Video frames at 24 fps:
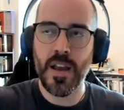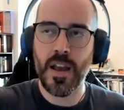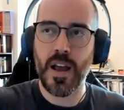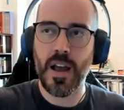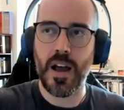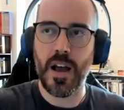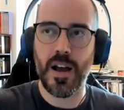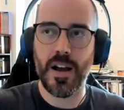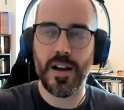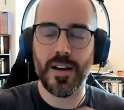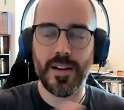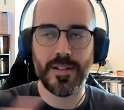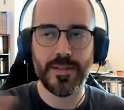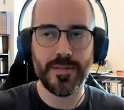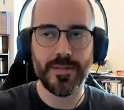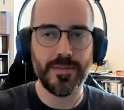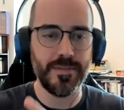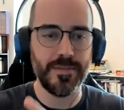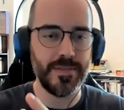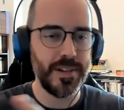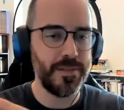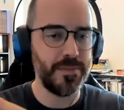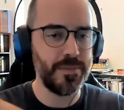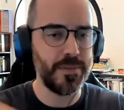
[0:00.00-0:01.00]

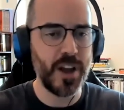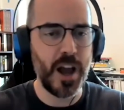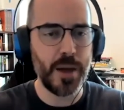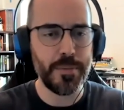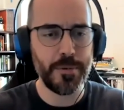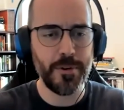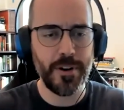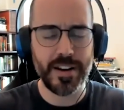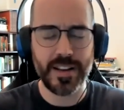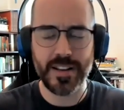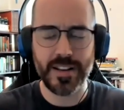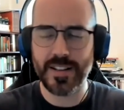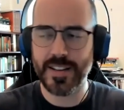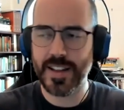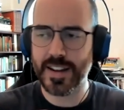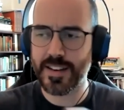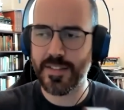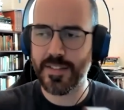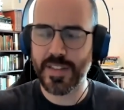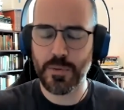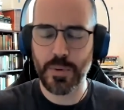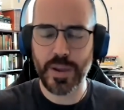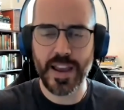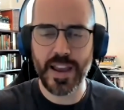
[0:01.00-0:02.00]
the copywriting
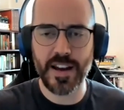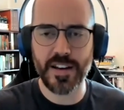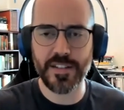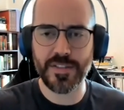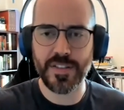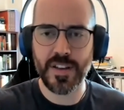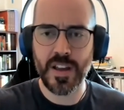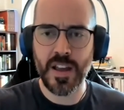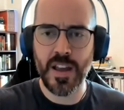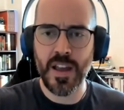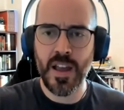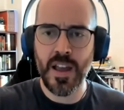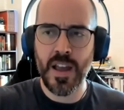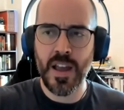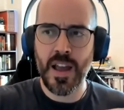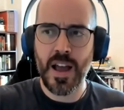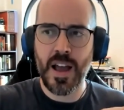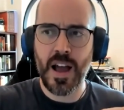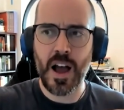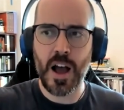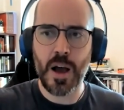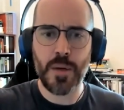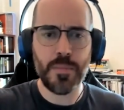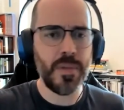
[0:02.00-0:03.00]
collective that we have.
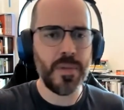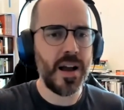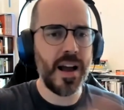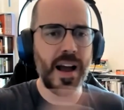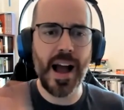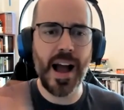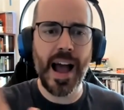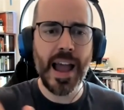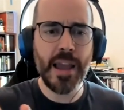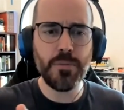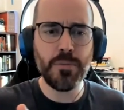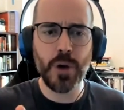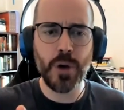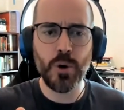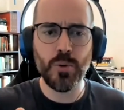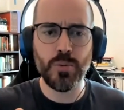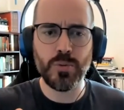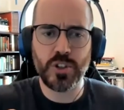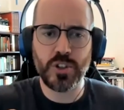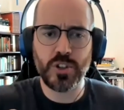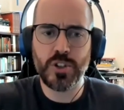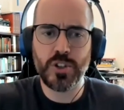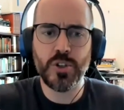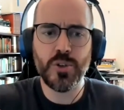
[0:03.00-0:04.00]
I
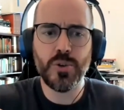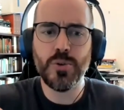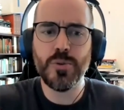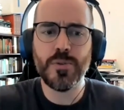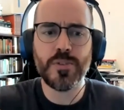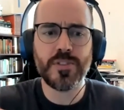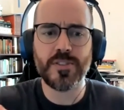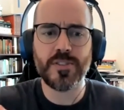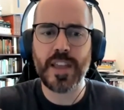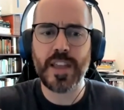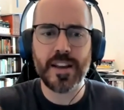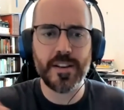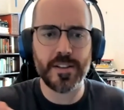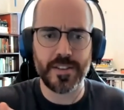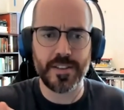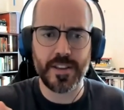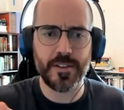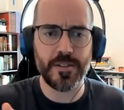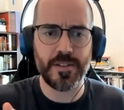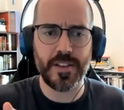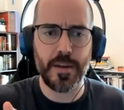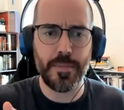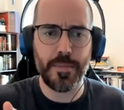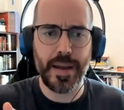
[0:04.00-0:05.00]
wrote 2 sales
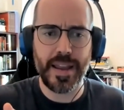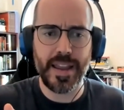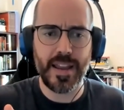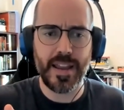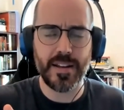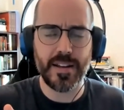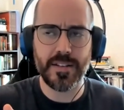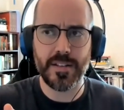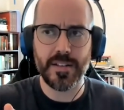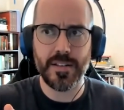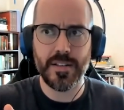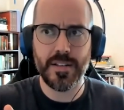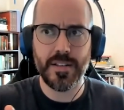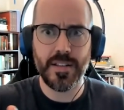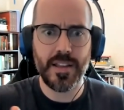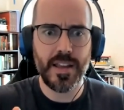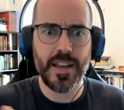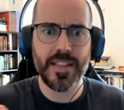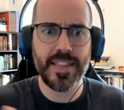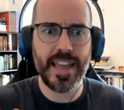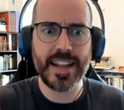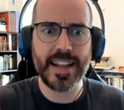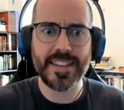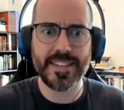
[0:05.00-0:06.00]
letters out by hand,
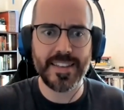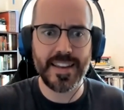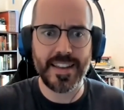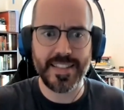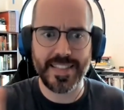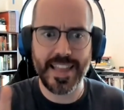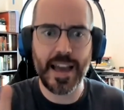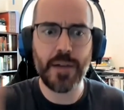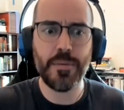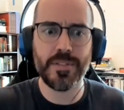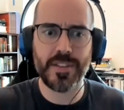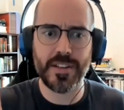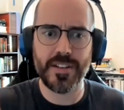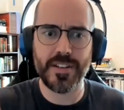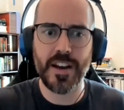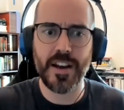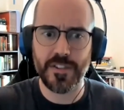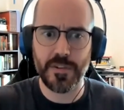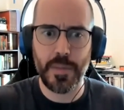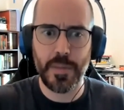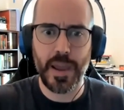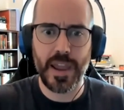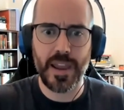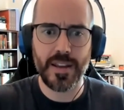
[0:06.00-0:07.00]
and that's it. That was enough
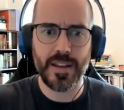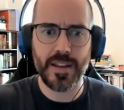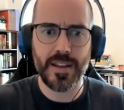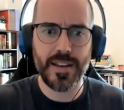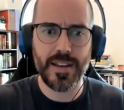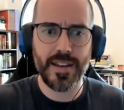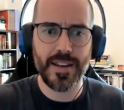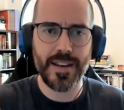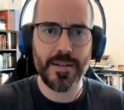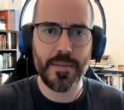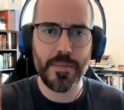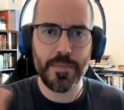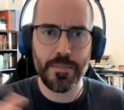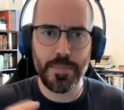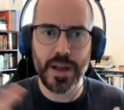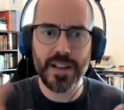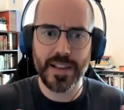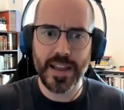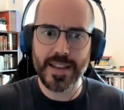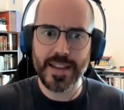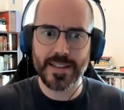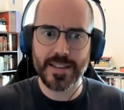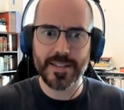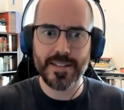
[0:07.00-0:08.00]
for me. But
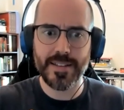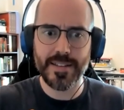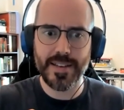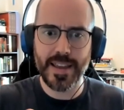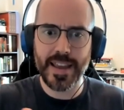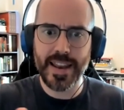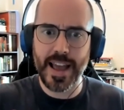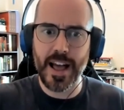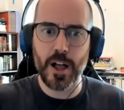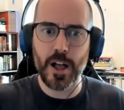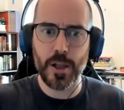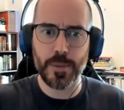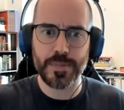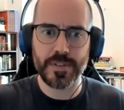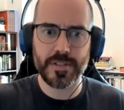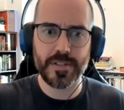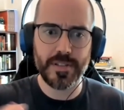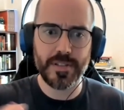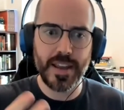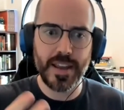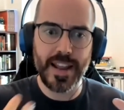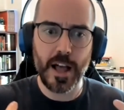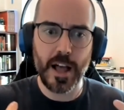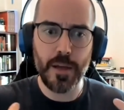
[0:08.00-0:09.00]
like, it
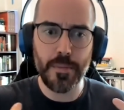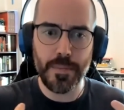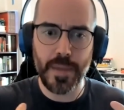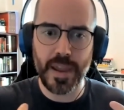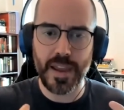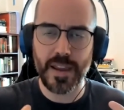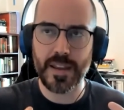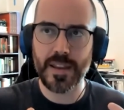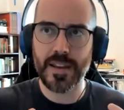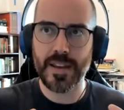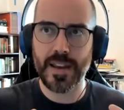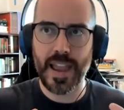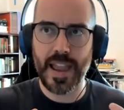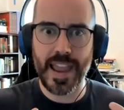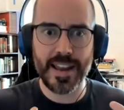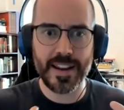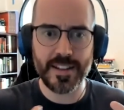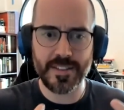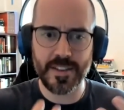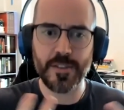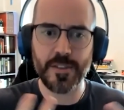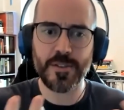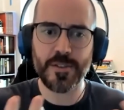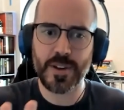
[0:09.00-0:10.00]
helps. It helped me, and
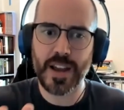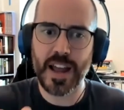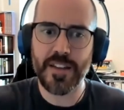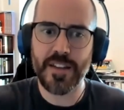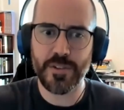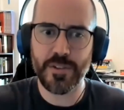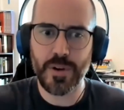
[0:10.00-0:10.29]
it's also kind of a